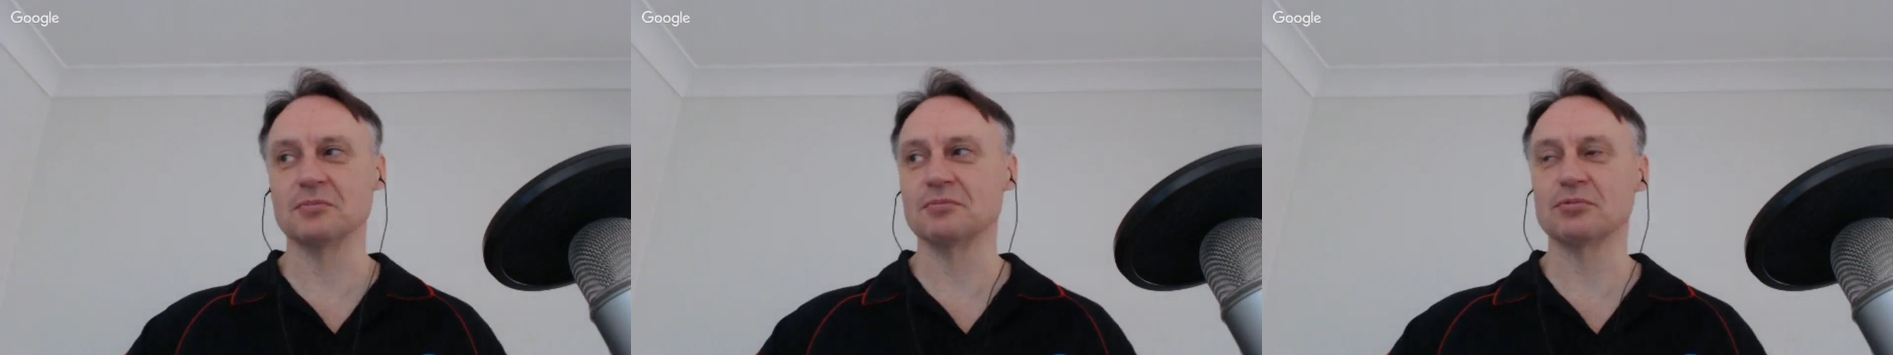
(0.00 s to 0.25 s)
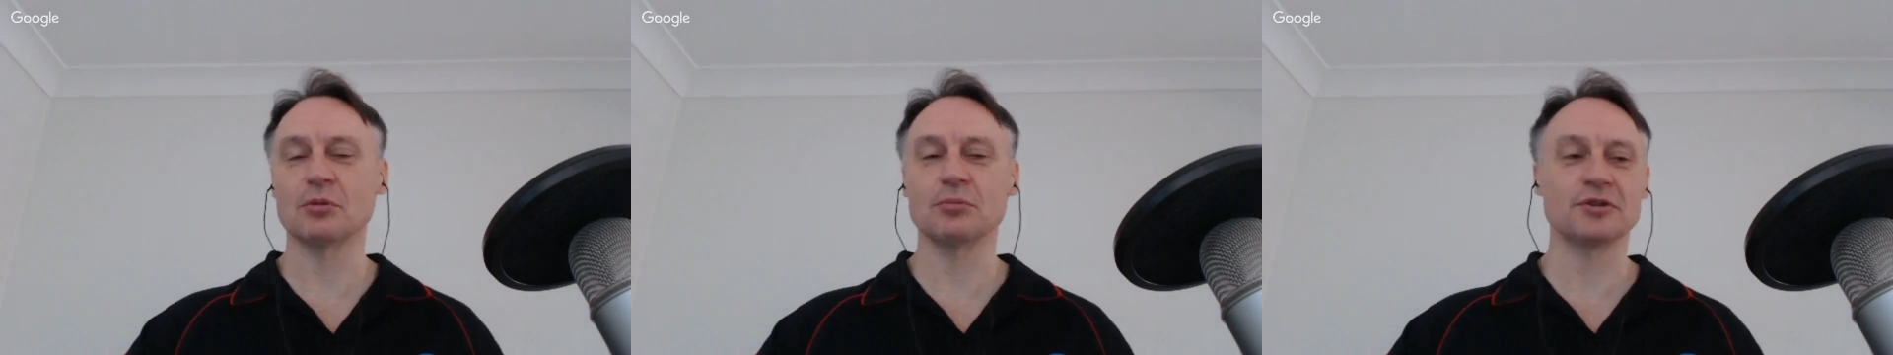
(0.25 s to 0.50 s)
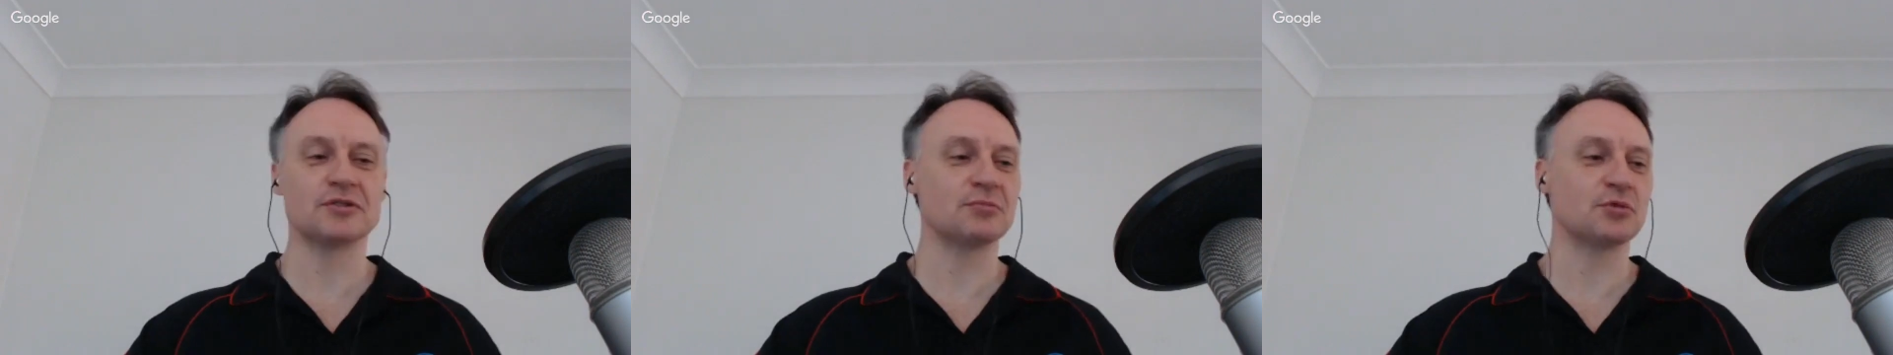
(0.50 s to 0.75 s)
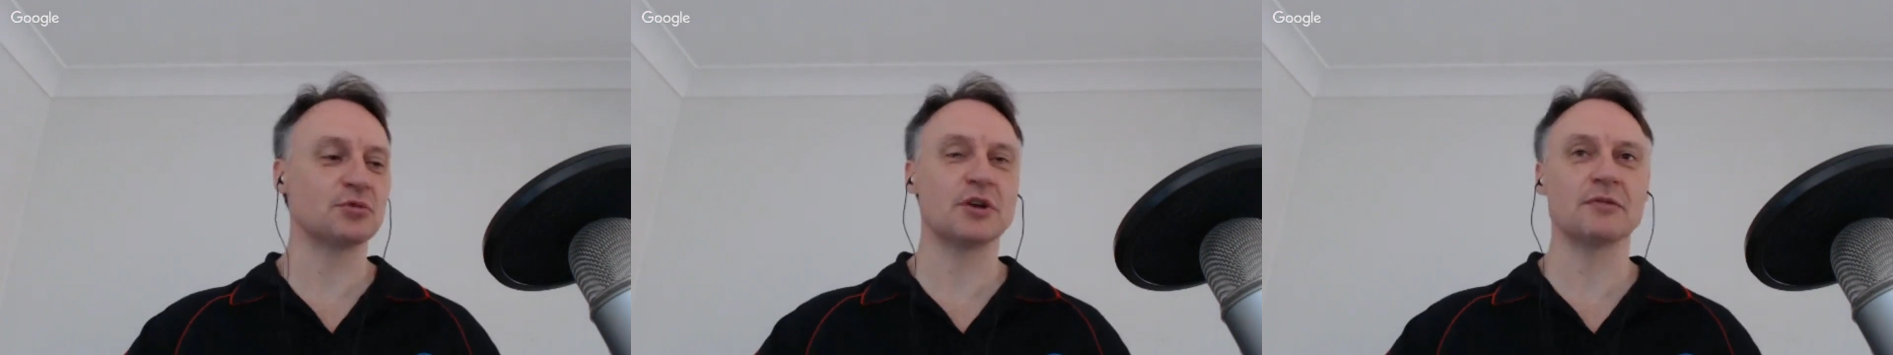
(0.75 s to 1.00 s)
probably some
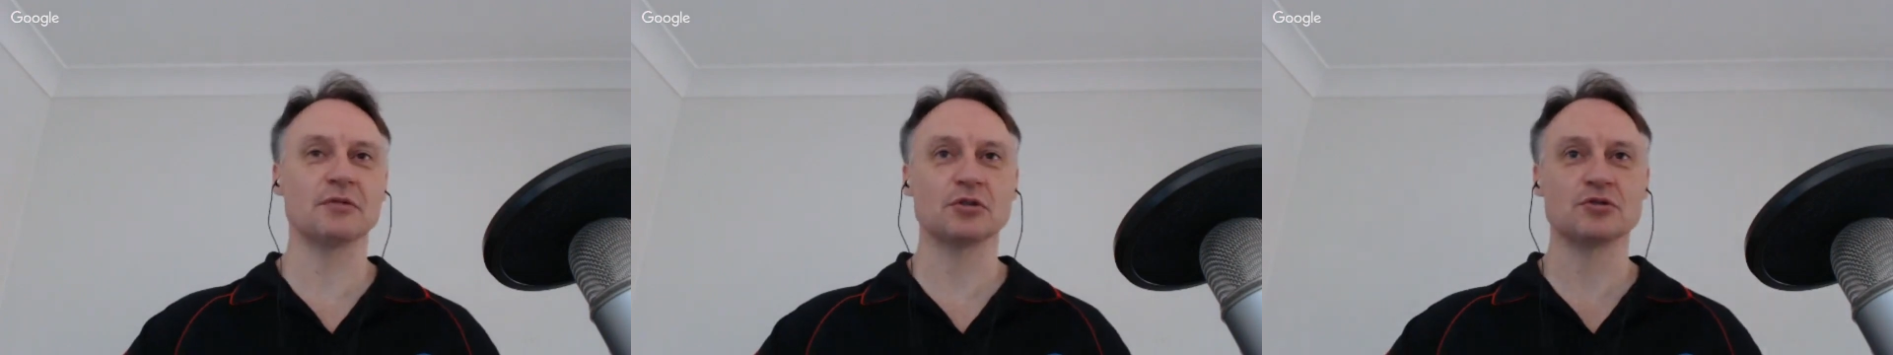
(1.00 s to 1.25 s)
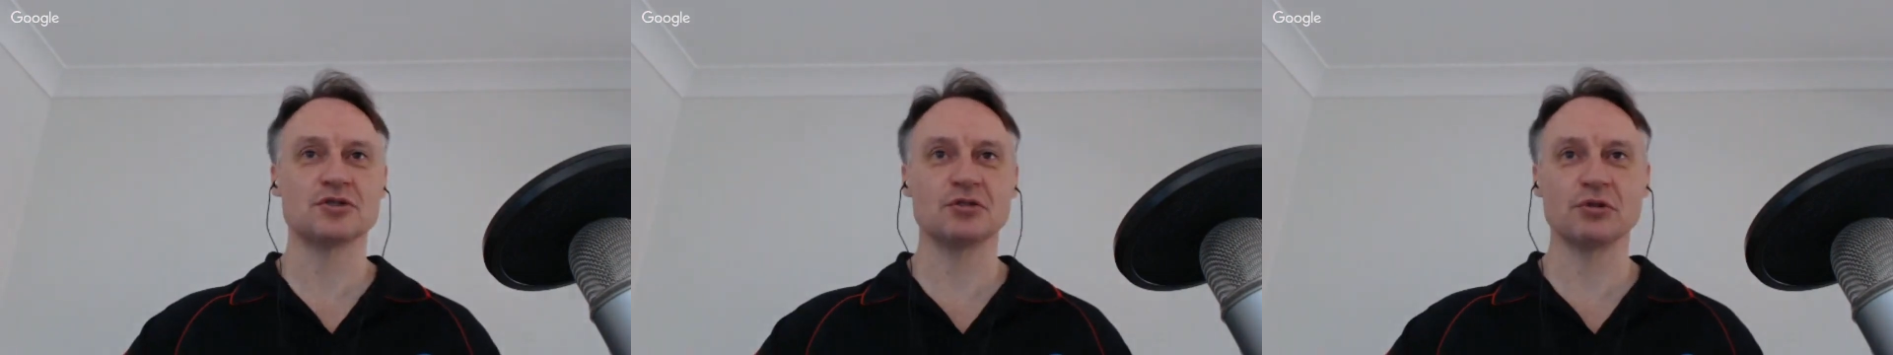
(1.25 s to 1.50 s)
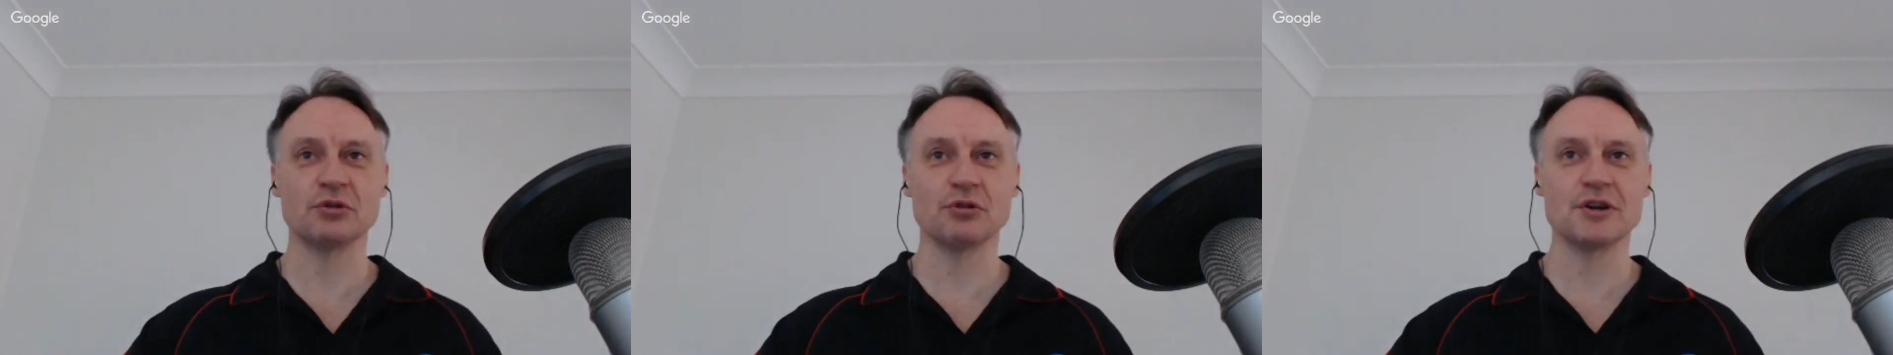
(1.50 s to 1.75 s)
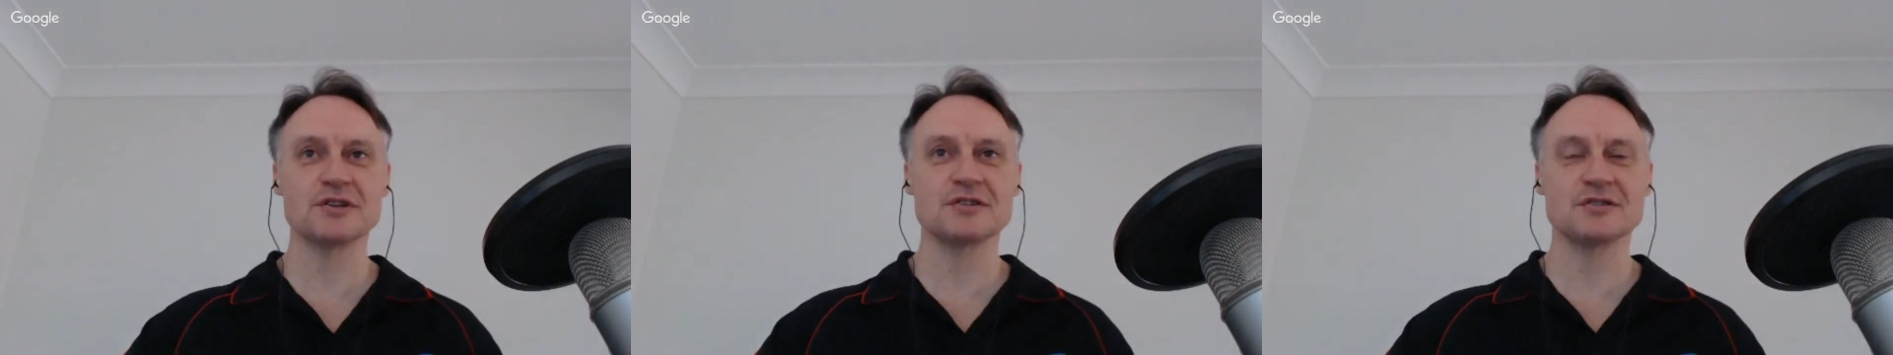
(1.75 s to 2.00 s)
good evolutionary
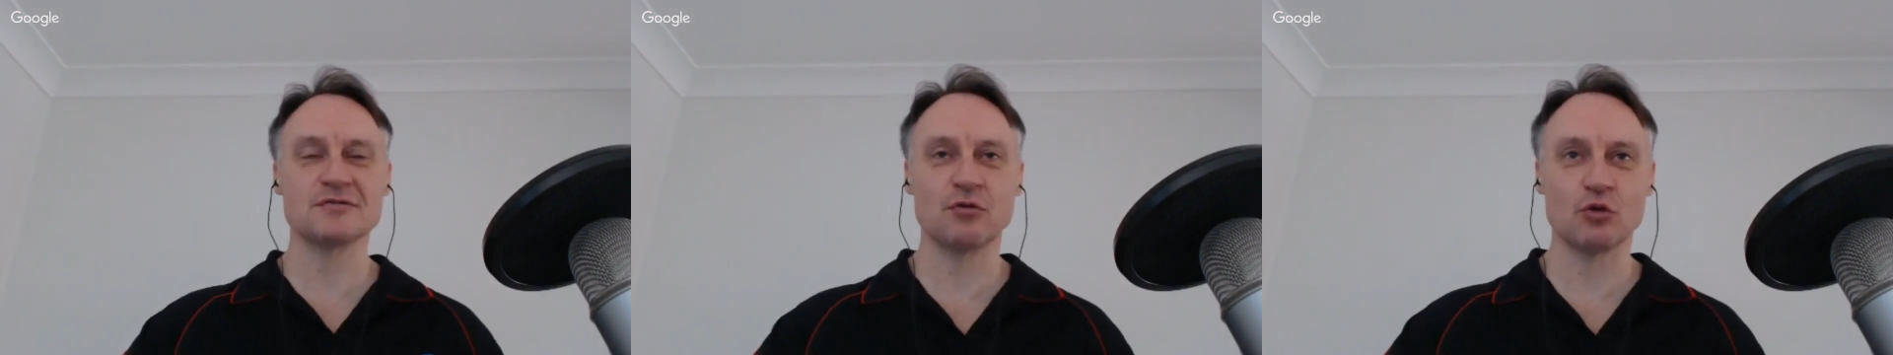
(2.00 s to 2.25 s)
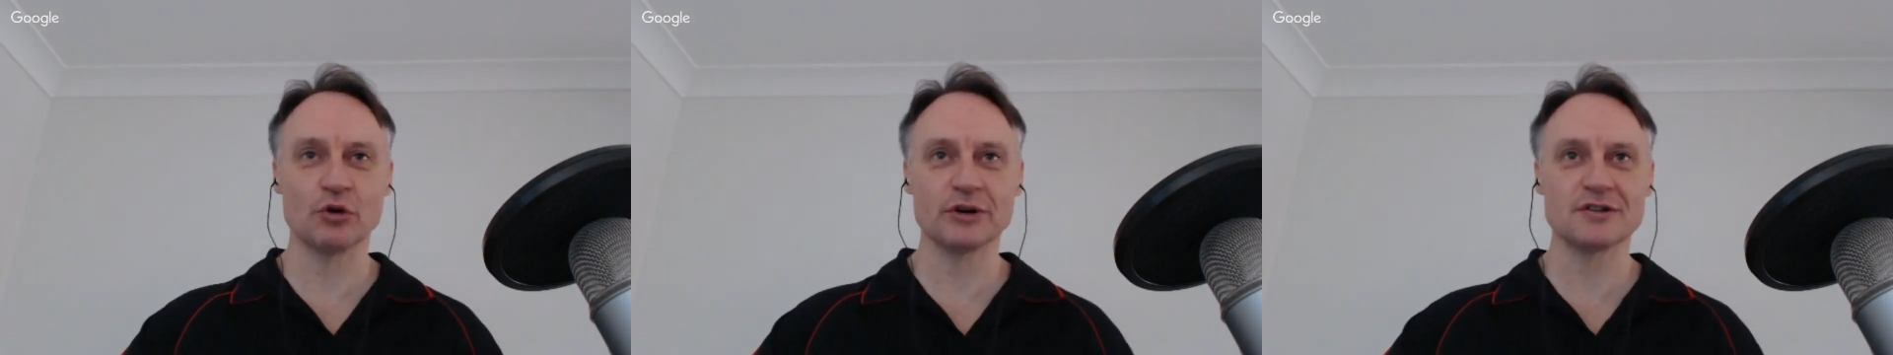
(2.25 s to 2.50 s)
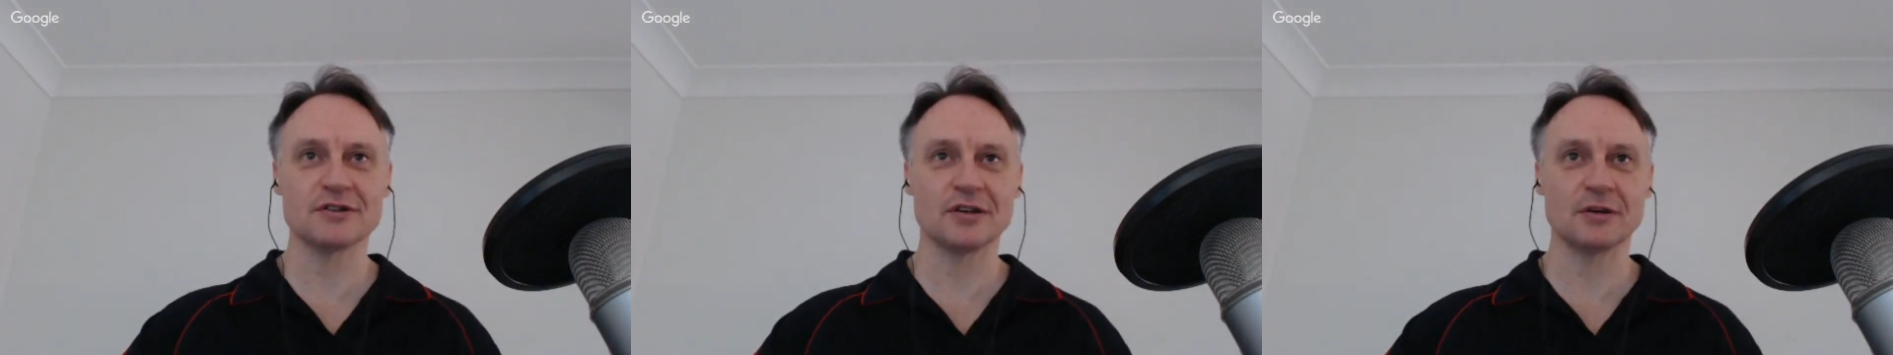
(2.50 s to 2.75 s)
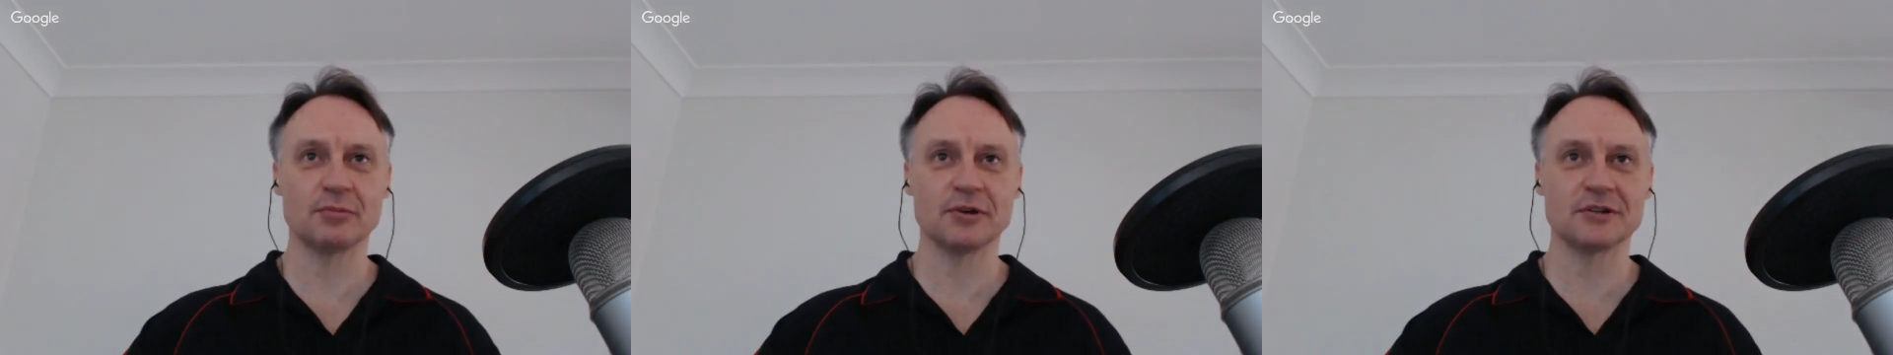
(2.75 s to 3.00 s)
reasons for it. But